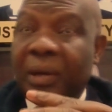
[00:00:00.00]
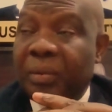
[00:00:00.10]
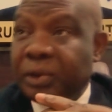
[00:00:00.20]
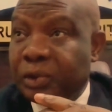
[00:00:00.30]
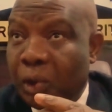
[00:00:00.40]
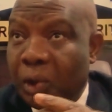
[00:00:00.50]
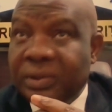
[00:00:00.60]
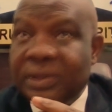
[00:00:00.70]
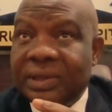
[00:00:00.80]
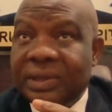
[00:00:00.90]

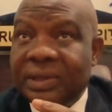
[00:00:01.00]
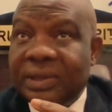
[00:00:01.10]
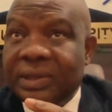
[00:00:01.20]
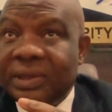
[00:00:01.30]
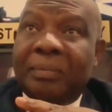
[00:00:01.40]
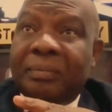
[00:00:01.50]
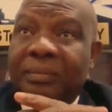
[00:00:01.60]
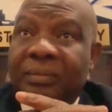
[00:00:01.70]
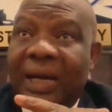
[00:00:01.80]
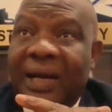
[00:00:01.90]
returns,
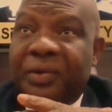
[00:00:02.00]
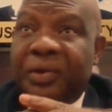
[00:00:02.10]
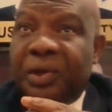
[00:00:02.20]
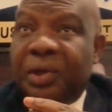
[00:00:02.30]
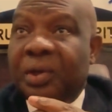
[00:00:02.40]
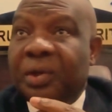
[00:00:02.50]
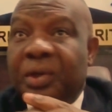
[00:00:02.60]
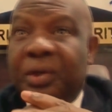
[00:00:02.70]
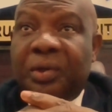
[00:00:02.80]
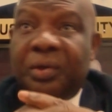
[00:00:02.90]
and the
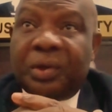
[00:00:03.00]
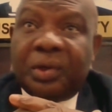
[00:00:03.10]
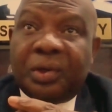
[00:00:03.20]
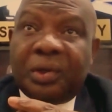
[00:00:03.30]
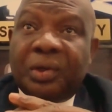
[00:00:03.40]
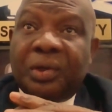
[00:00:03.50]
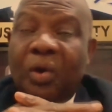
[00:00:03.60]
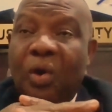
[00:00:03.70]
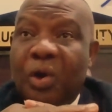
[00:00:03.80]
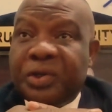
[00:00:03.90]

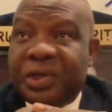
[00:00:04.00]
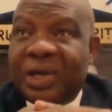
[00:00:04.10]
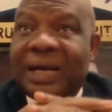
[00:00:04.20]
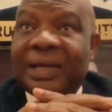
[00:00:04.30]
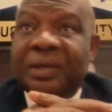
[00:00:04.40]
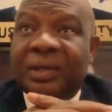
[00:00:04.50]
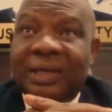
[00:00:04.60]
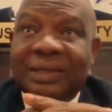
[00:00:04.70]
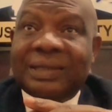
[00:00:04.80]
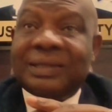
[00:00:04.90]
all share index,
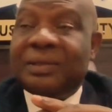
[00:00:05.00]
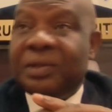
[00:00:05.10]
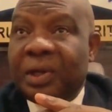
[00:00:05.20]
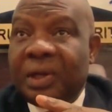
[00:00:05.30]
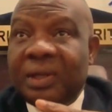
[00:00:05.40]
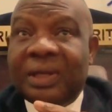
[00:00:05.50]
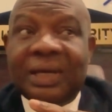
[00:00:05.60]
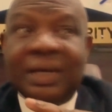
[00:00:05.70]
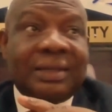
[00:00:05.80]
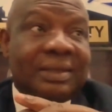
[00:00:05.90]
that is the
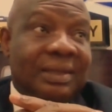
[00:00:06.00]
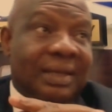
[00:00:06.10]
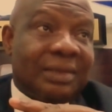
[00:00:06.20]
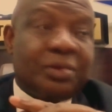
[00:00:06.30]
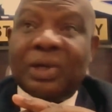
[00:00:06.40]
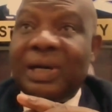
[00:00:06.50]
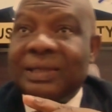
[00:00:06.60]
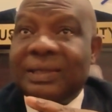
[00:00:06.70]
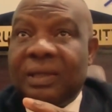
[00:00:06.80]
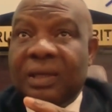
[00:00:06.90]
index that
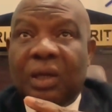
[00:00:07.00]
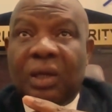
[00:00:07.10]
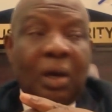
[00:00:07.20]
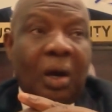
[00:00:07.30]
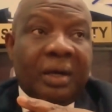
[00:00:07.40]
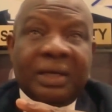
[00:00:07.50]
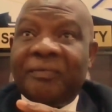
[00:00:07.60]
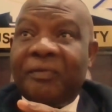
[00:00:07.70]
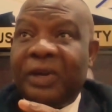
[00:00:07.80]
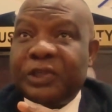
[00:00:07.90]
tracks the
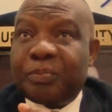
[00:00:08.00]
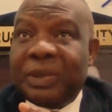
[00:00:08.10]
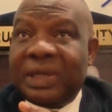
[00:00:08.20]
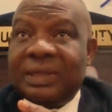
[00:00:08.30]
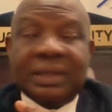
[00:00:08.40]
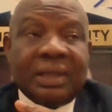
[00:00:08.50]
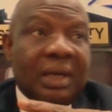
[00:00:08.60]
investments